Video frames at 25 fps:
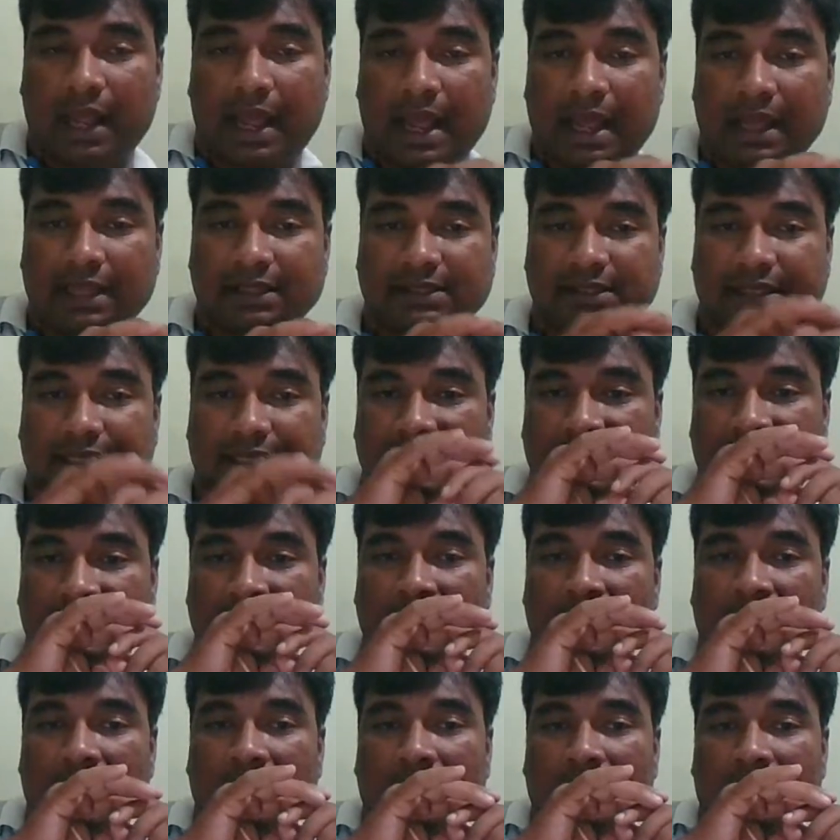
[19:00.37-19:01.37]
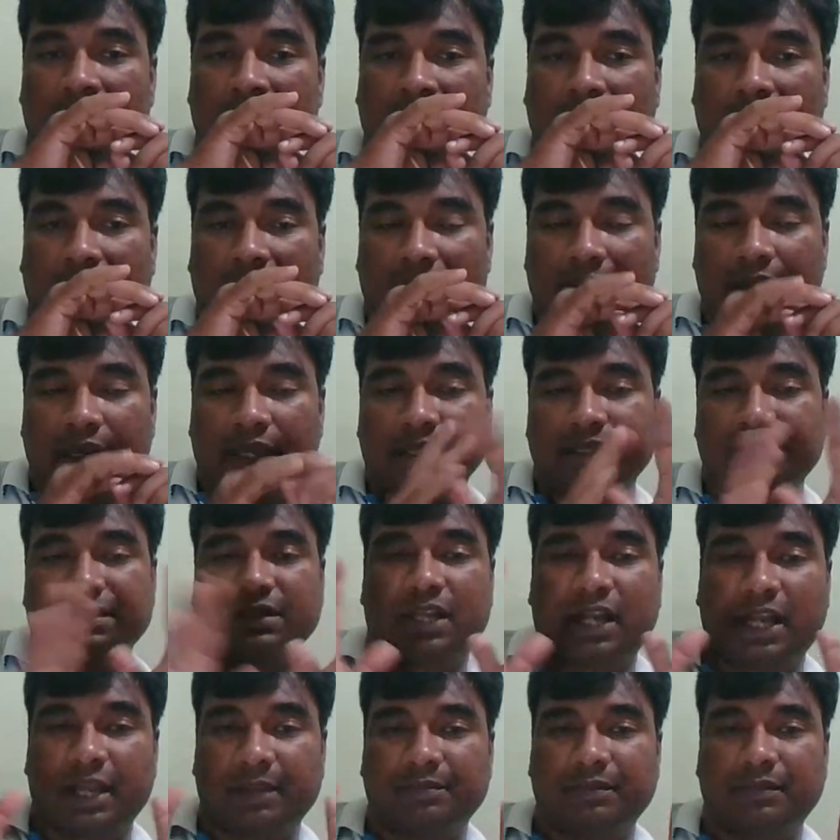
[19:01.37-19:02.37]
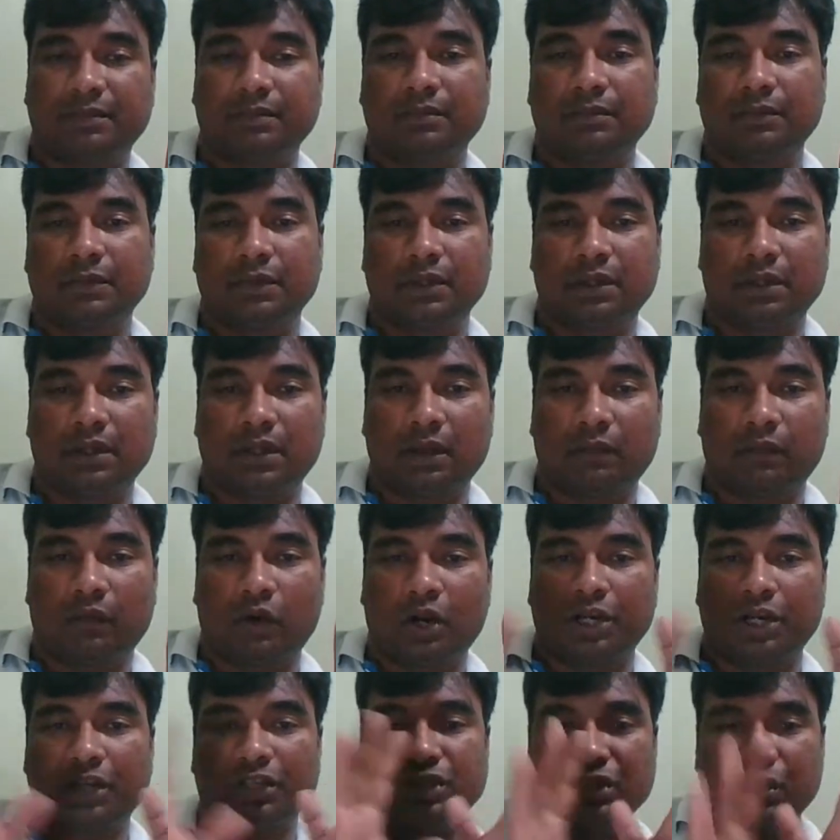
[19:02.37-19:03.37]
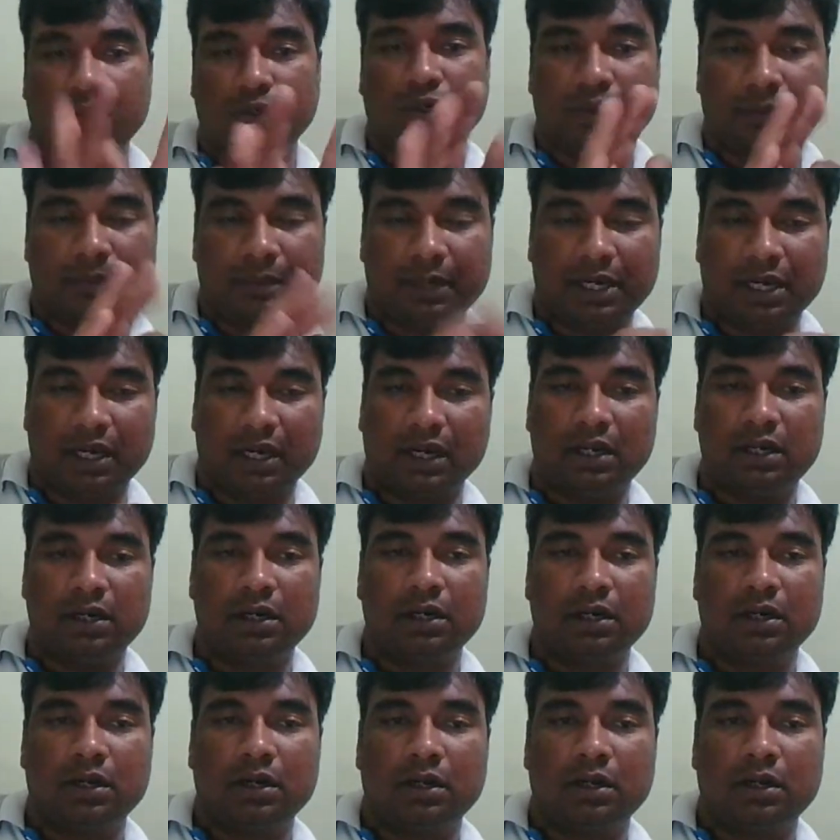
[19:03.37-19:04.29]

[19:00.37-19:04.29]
as he can describe what he's going to build,